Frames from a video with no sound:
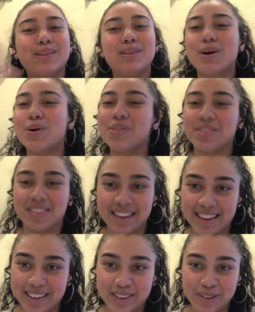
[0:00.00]
No,
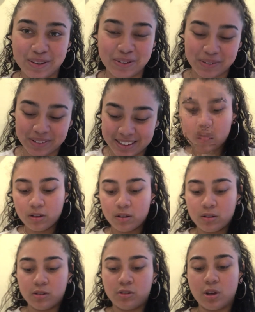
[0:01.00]
thank you.
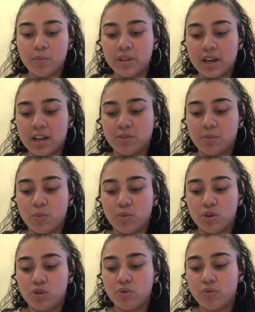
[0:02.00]
Someone asked me,
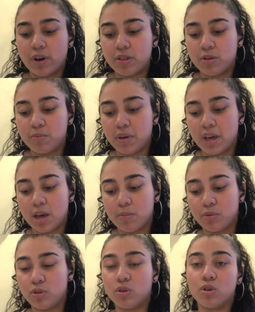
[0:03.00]
would you rather be
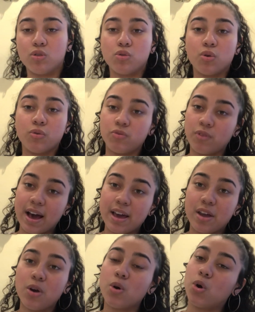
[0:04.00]
able to control
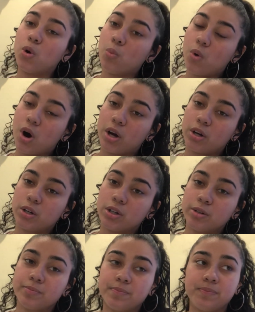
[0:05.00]
fire or
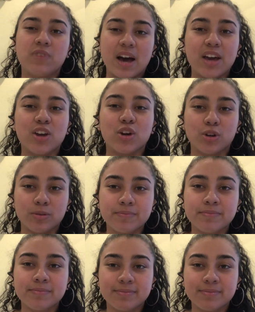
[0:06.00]
water? Fire.